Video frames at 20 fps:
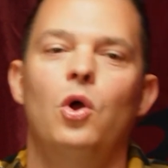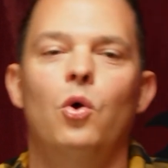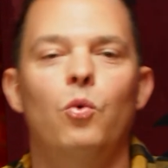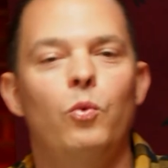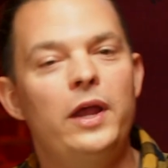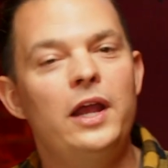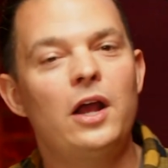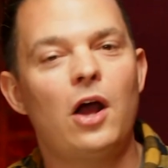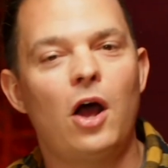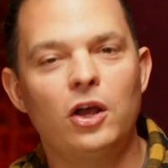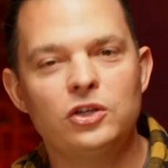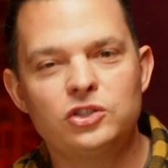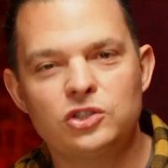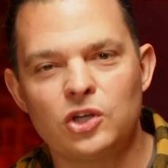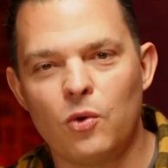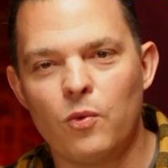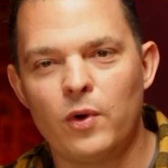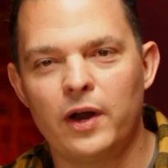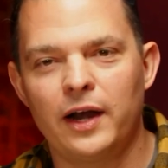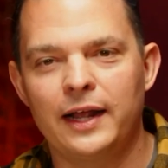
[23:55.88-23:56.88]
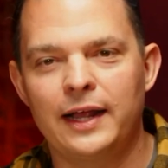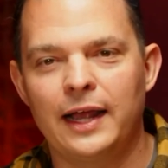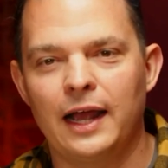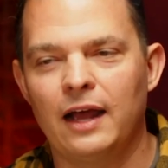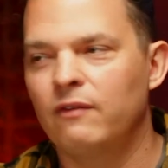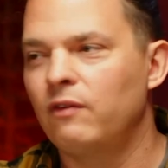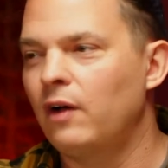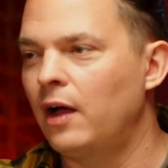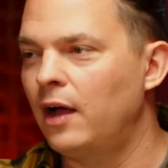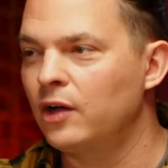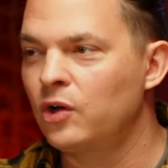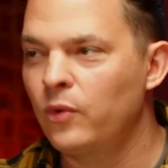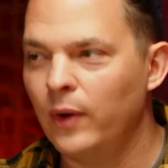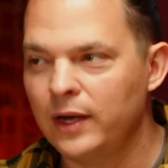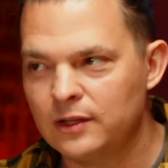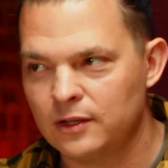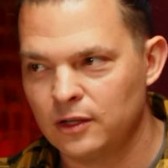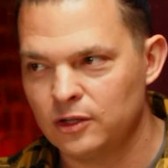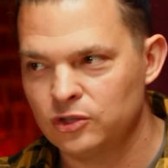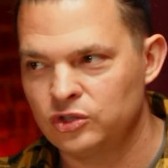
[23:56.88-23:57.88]
We also want to give a
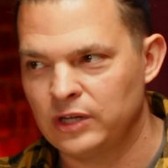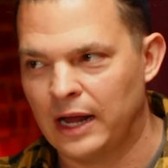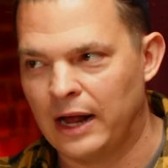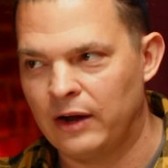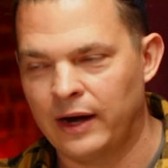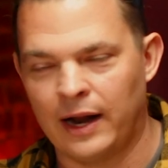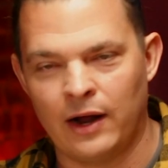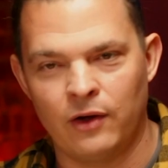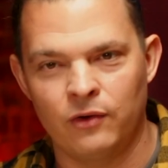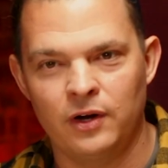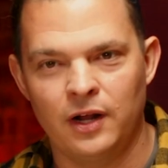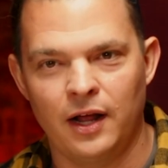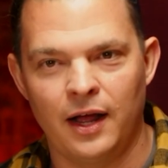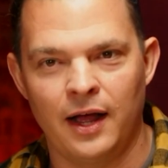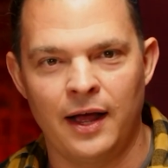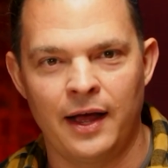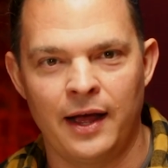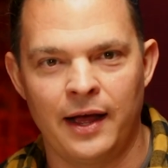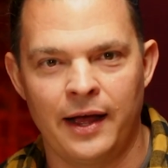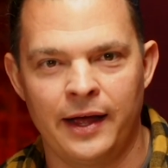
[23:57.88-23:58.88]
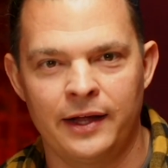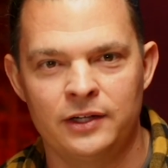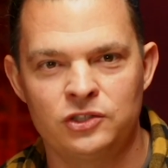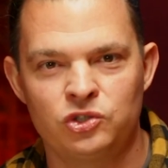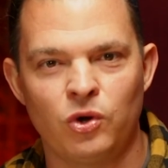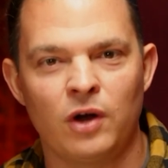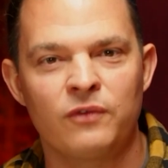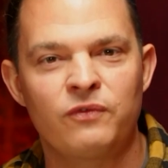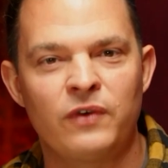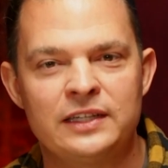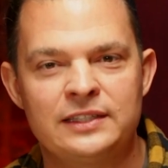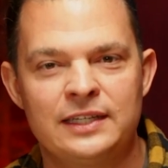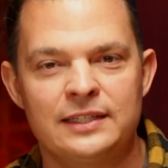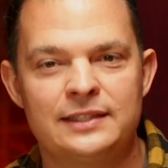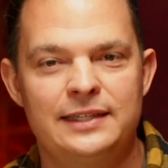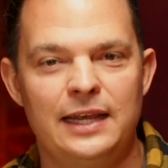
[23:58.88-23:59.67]
quick little shout out uh, to our friends at